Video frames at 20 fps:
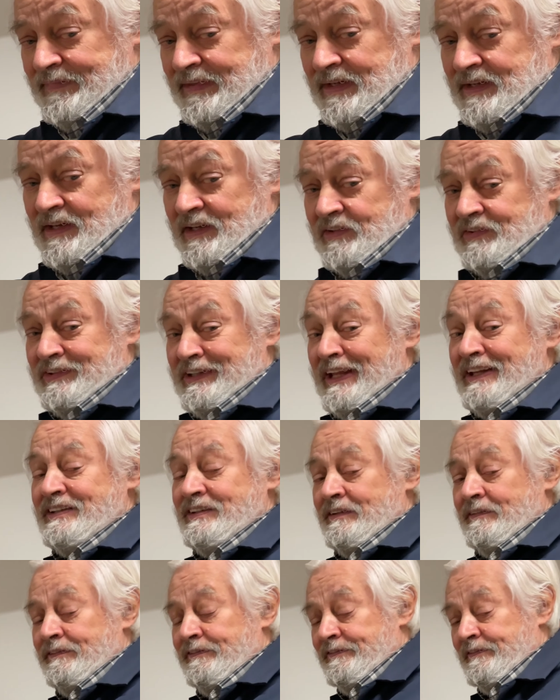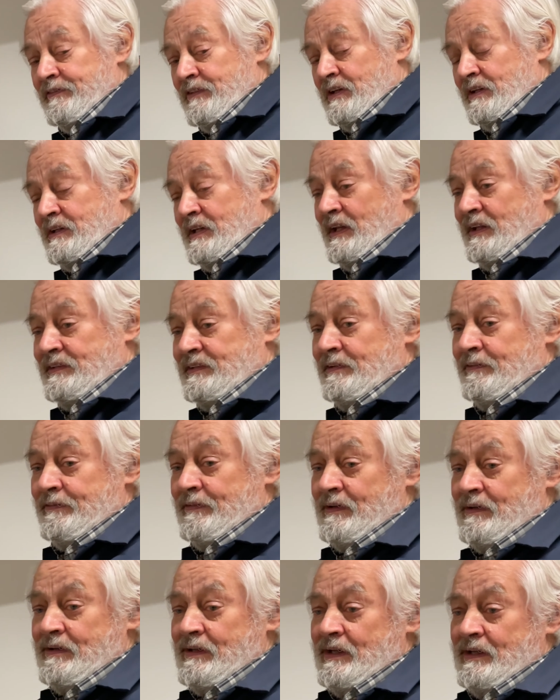extensive. It
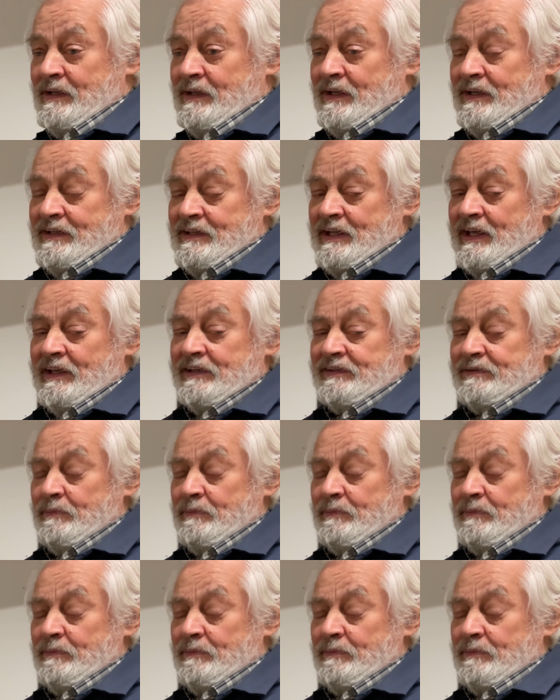takes